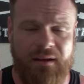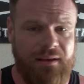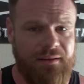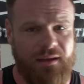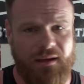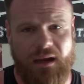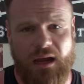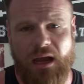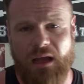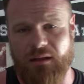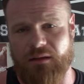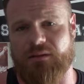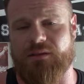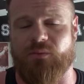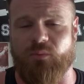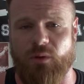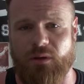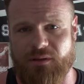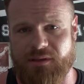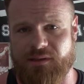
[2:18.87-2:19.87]
the
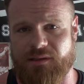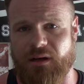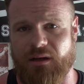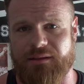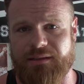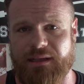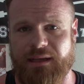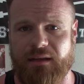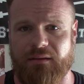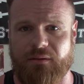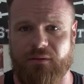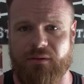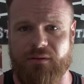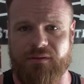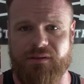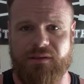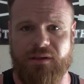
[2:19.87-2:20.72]
collars will start to get loose.